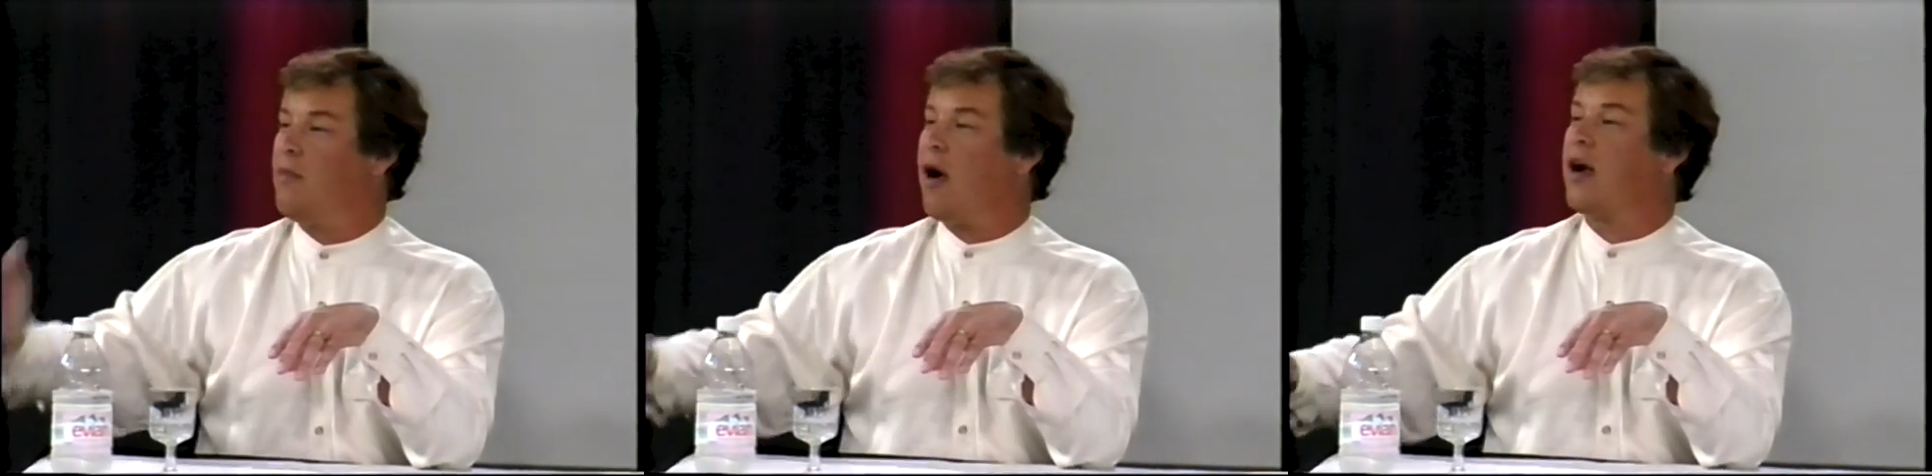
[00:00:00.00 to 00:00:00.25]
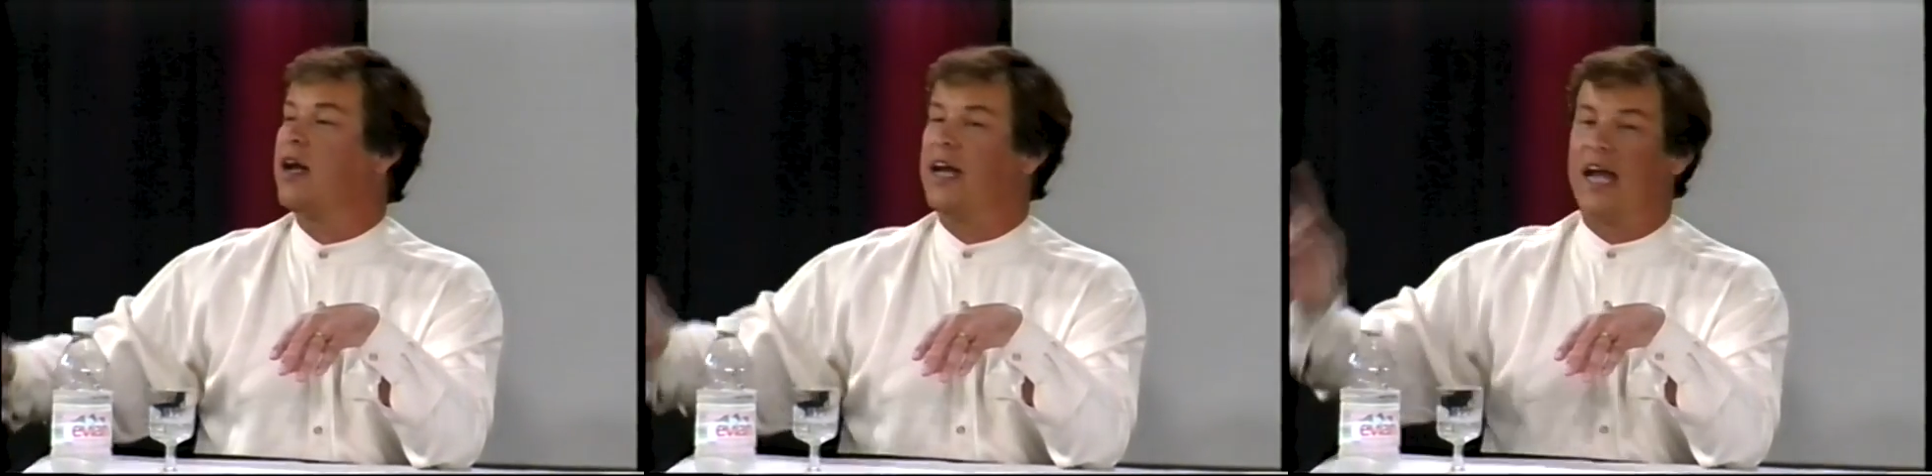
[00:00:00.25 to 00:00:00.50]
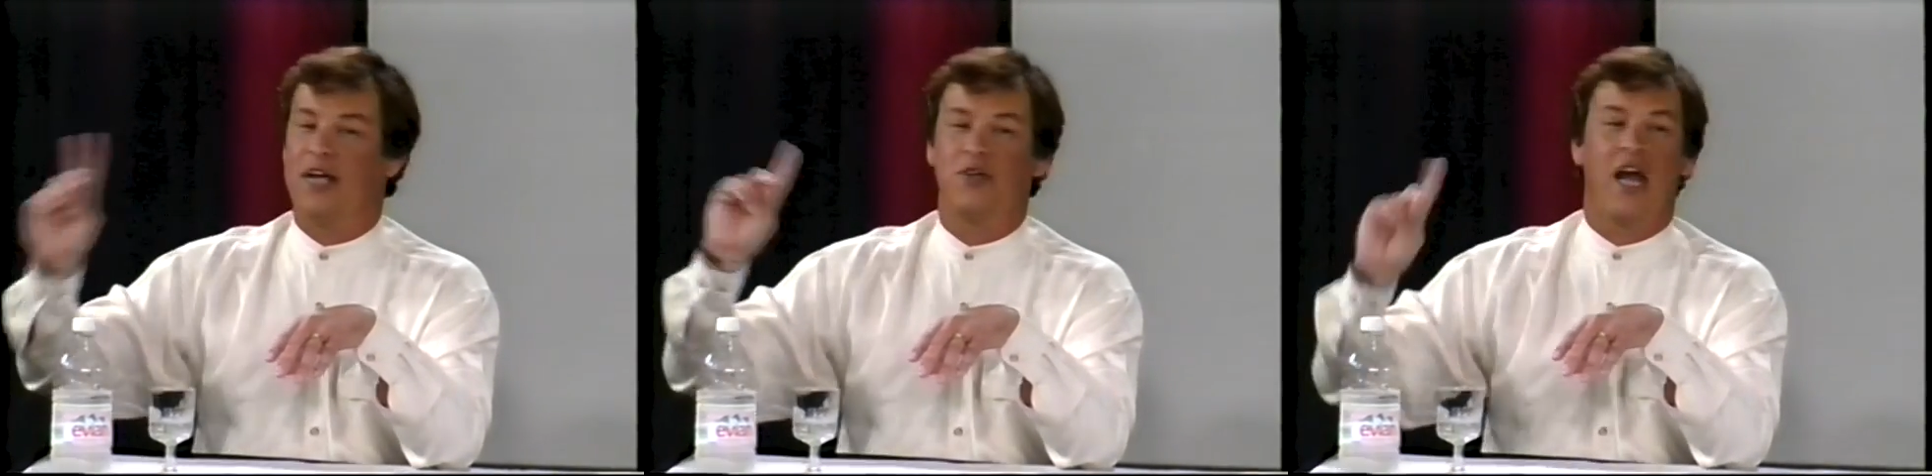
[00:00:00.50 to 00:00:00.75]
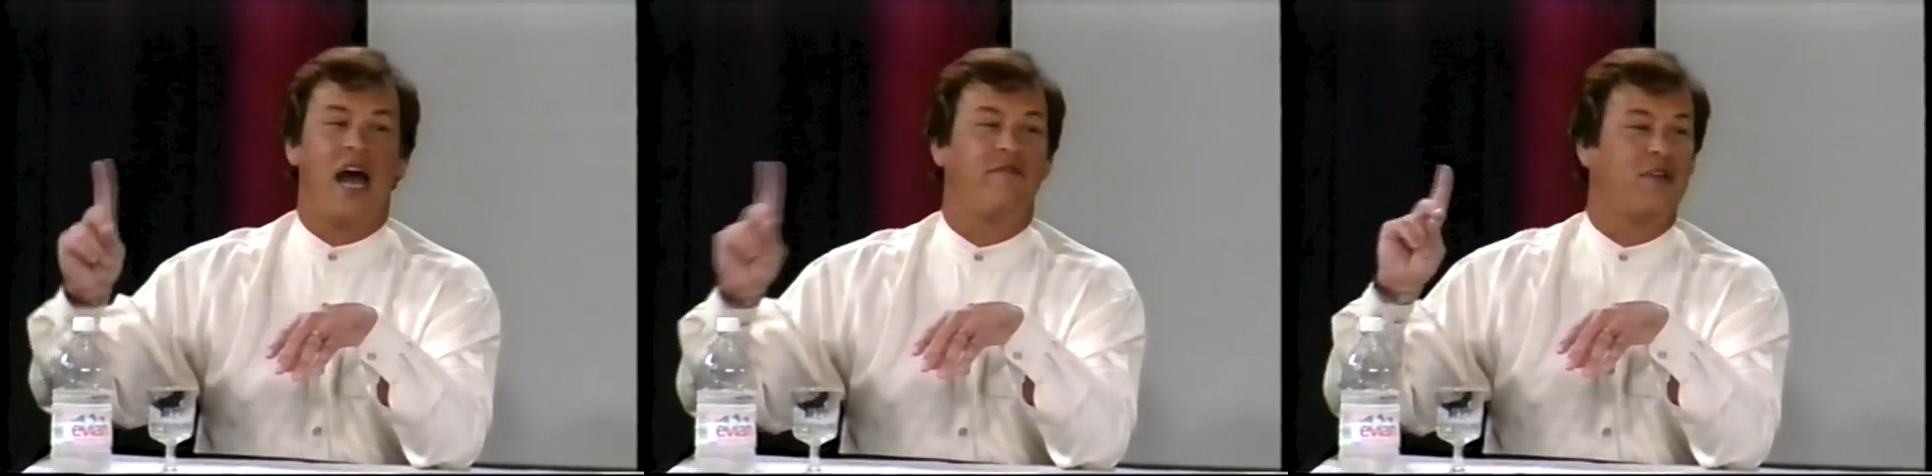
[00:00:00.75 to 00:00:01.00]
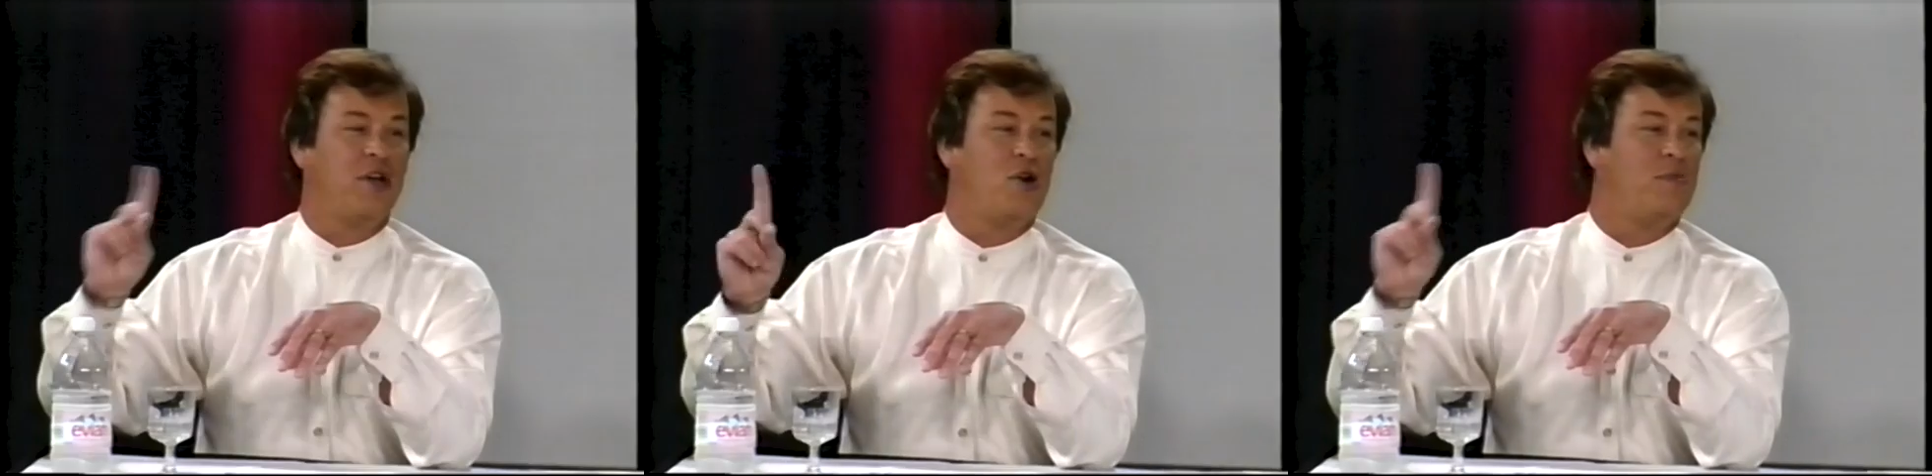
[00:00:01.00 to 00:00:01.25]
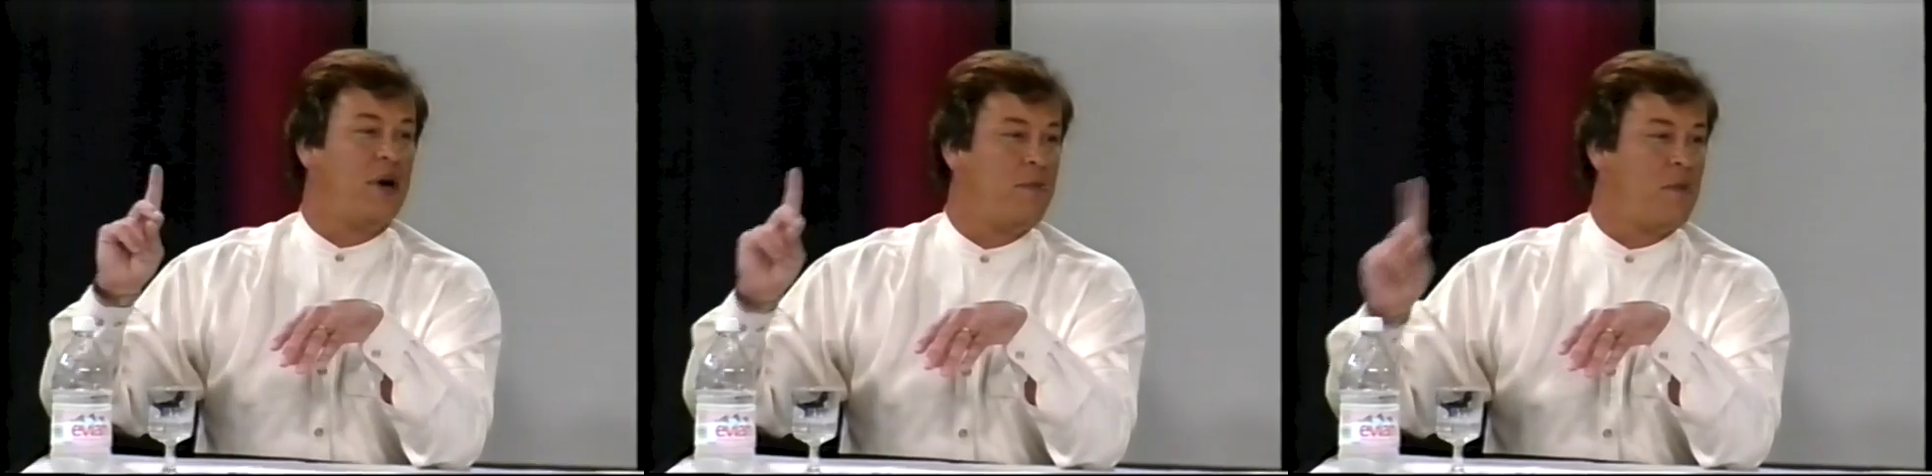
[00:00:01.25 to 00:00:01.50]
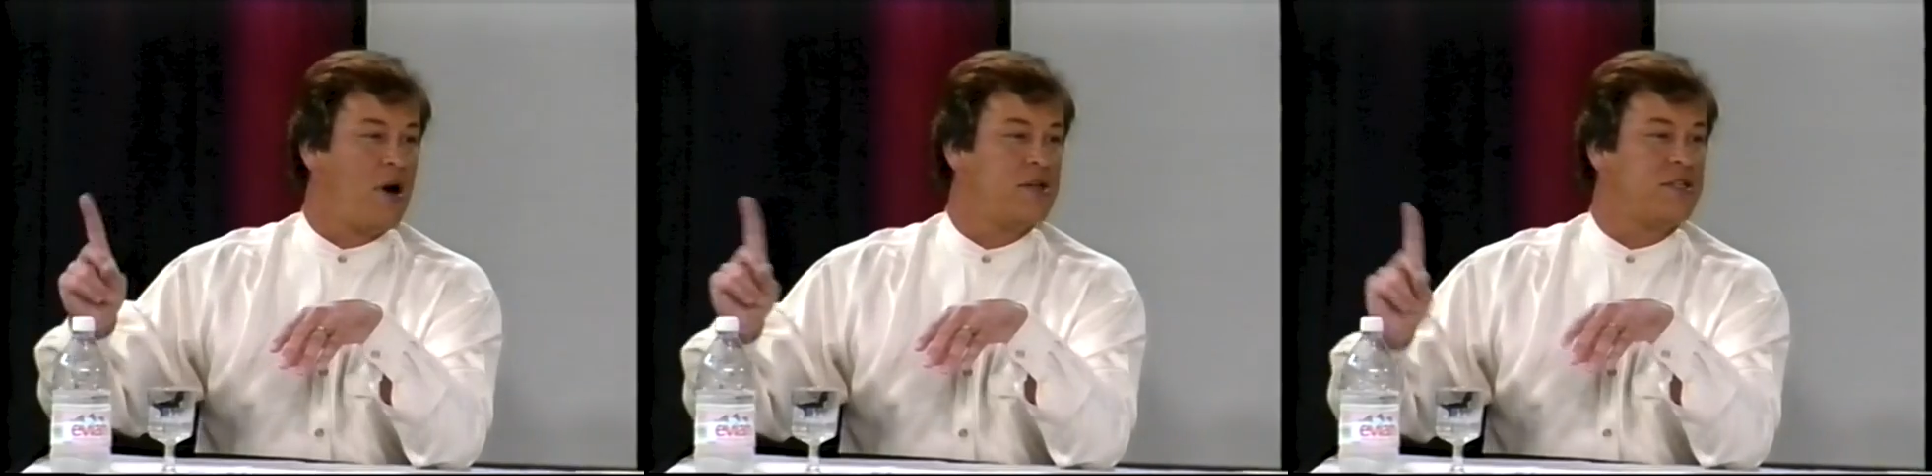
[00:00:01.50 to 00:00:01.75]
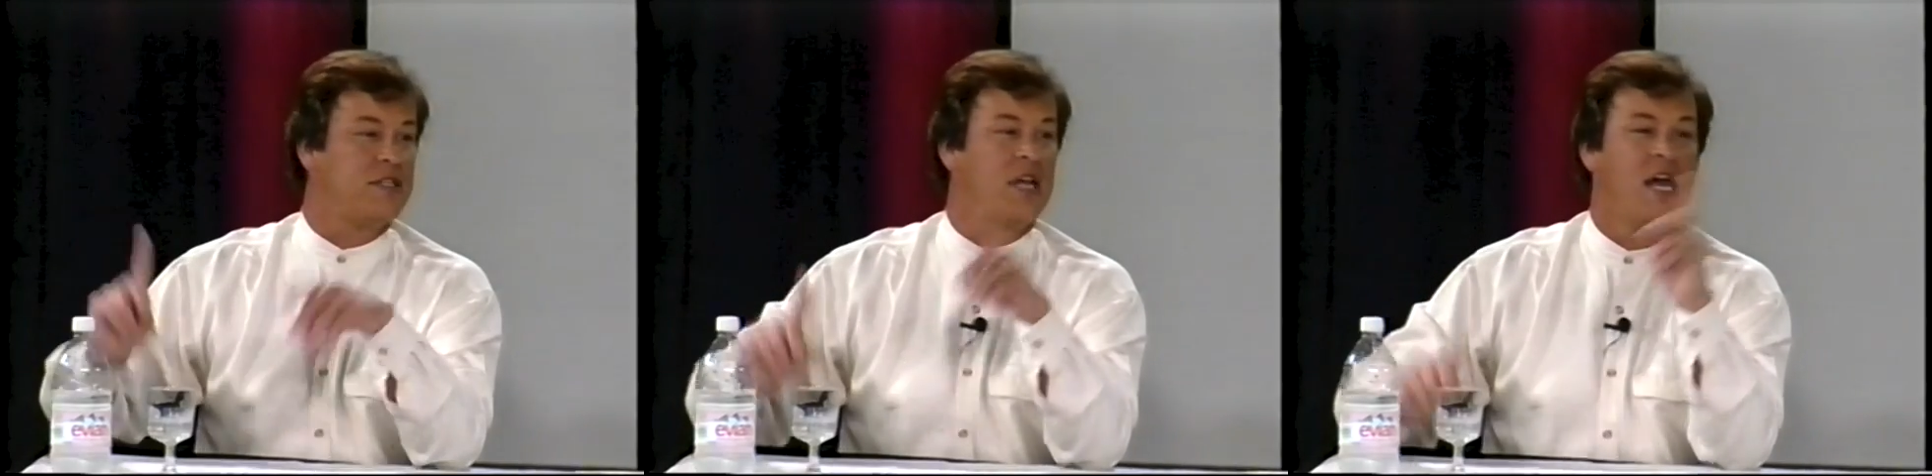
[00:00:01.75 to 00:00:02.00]
marketing as you have to know about
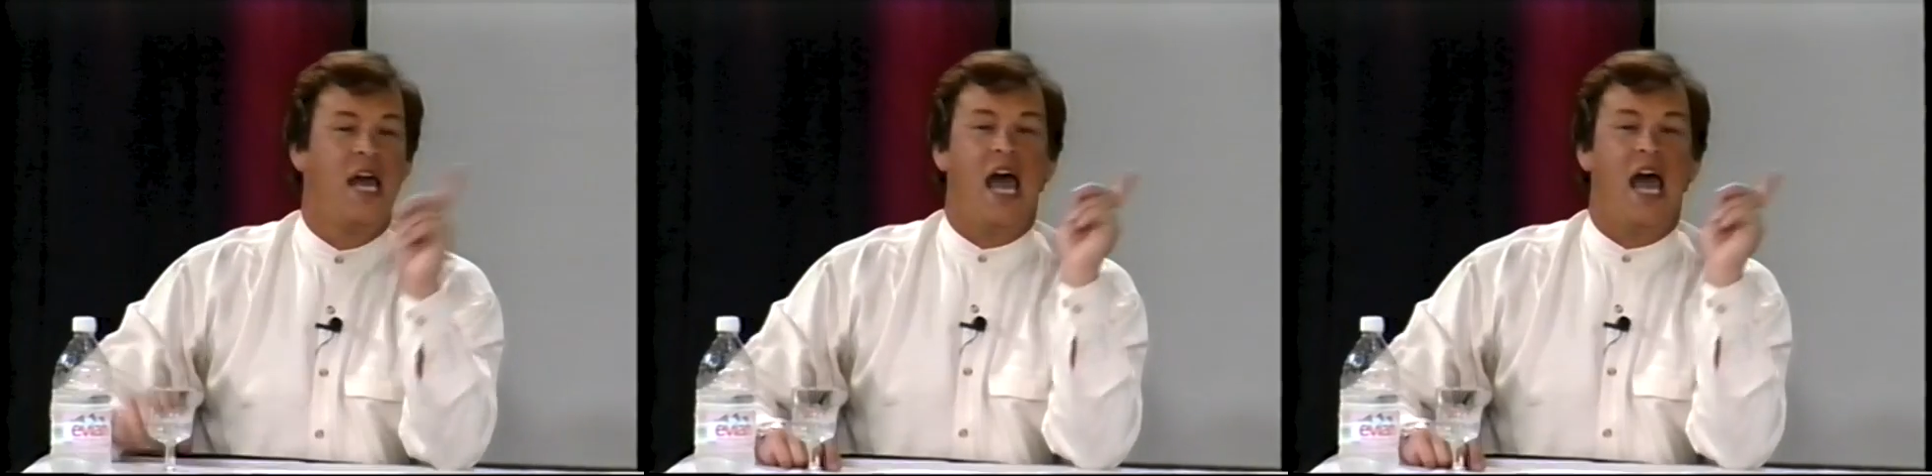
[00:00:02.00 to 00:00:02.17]
margins.